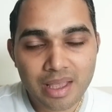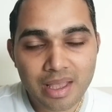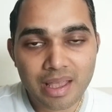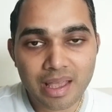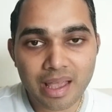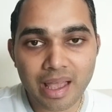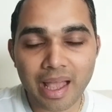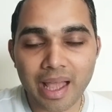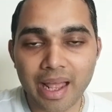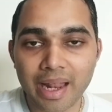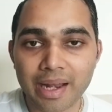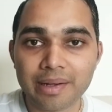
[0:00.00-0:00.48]

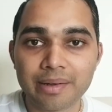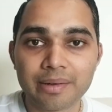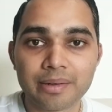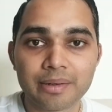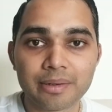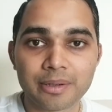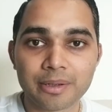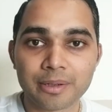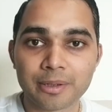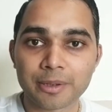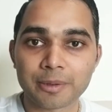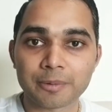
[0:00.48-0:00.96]
And
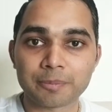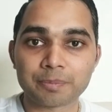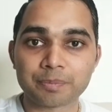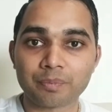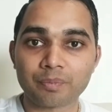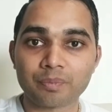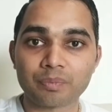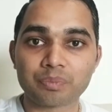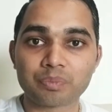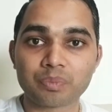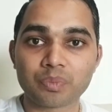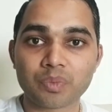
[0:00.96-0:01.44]

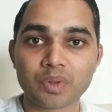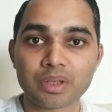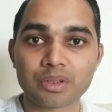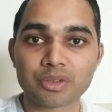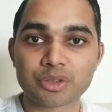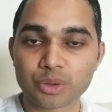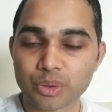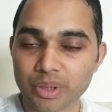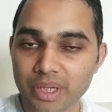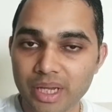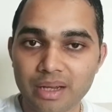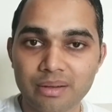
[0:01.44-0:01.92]

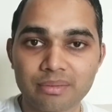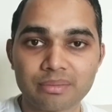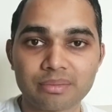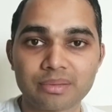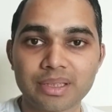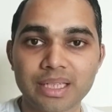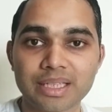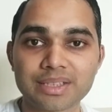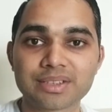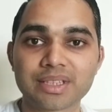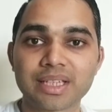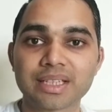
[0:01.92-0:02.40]

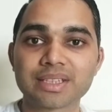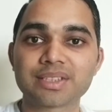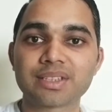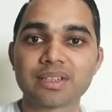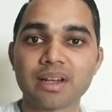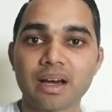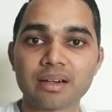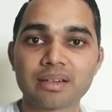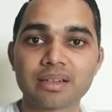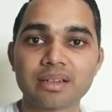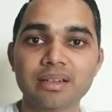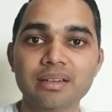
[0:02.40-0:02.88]
let's get
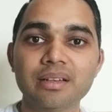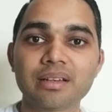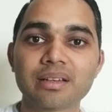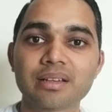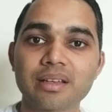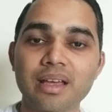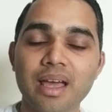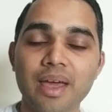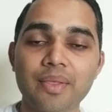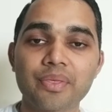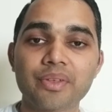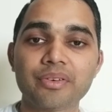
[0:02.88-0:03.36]
started.
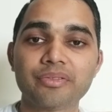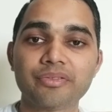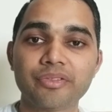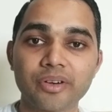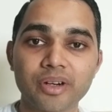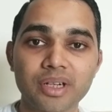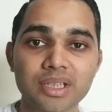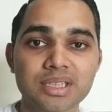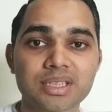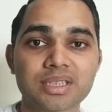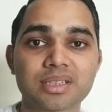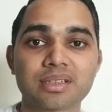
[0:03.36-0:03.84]
And the
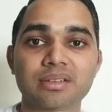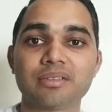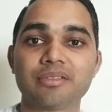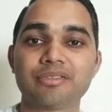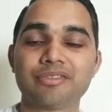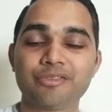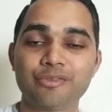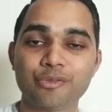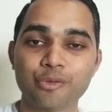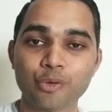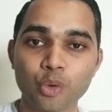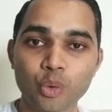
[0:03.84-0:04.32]
first
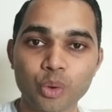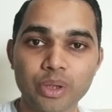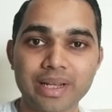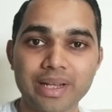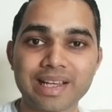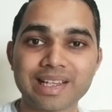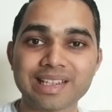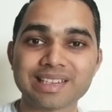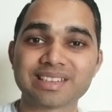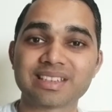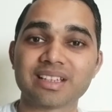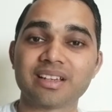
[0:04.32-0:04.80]
food
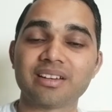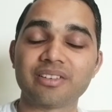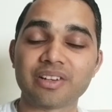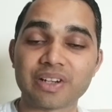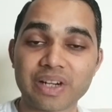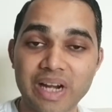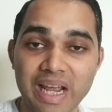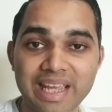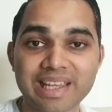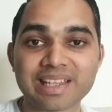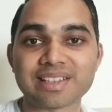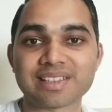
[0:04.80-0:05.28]
is
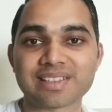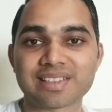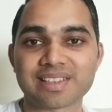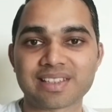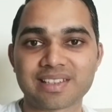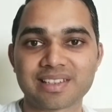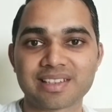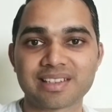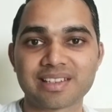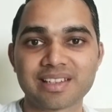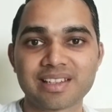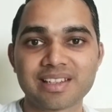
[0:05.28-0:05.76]
rice.
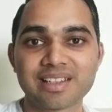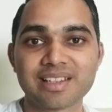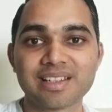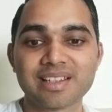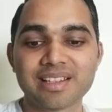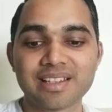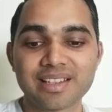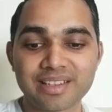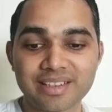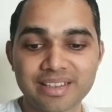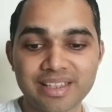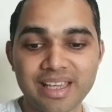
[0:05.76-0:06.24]

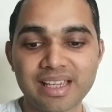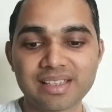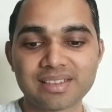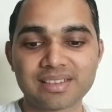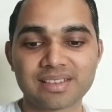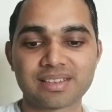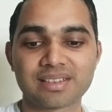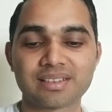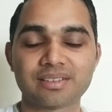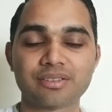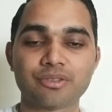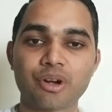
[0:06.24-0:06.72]

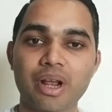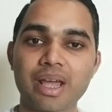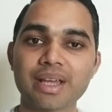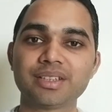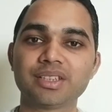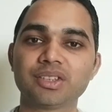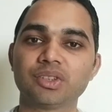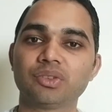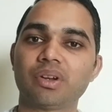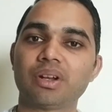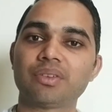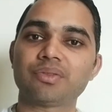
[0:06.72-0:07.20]
Yes, rice
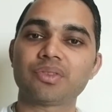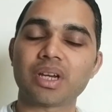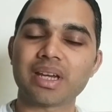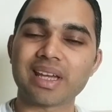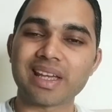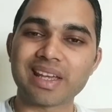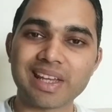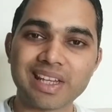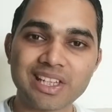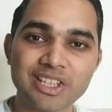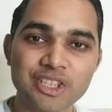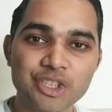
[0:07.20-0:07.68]
is one of the
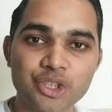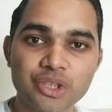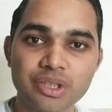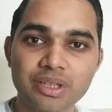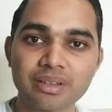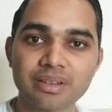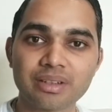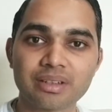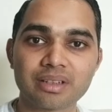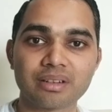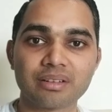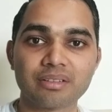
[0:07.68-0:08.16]

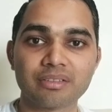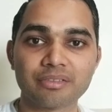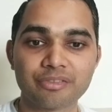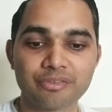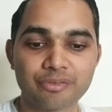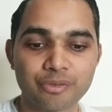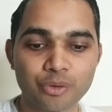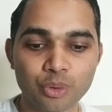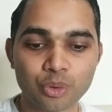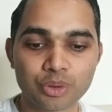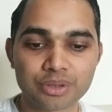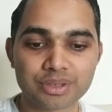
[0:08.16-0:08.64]
ancient
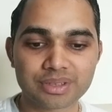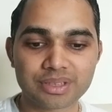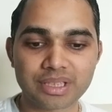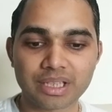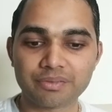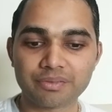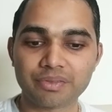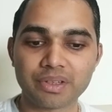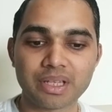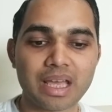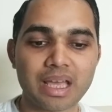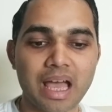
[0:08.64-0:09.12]
foods that
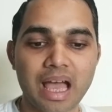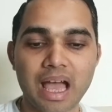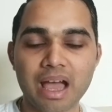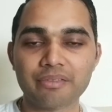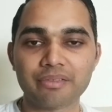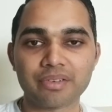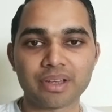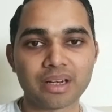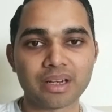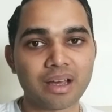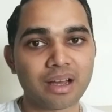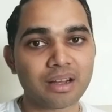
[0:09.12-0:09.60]
we
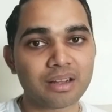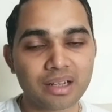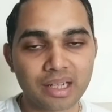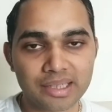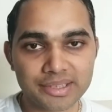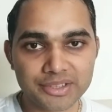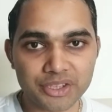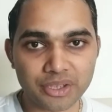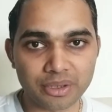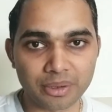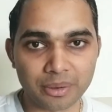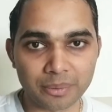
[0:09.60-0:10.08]
have in our
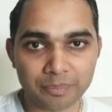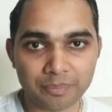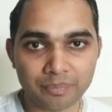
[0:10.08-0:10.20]
culture.